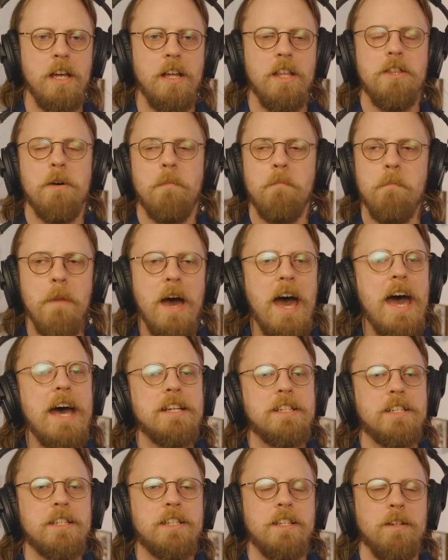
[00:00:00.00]
the
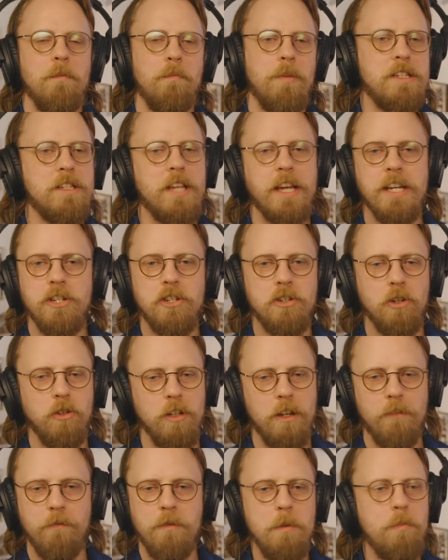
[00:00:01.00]
mass
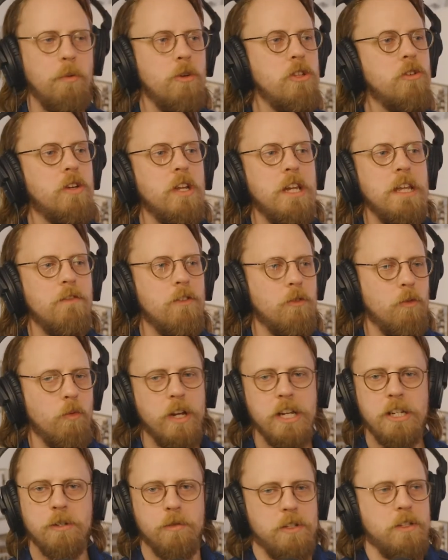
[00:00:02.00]
potential of people you could even
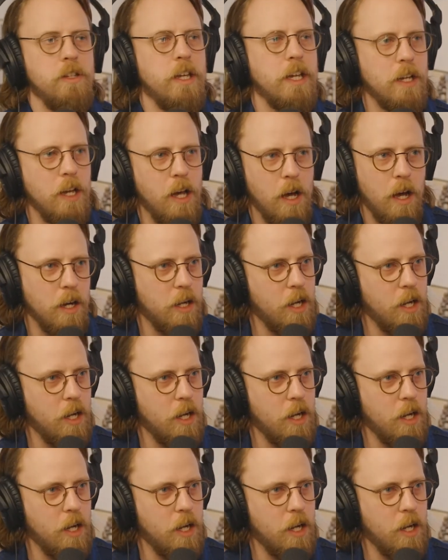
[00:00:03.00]
reach was like a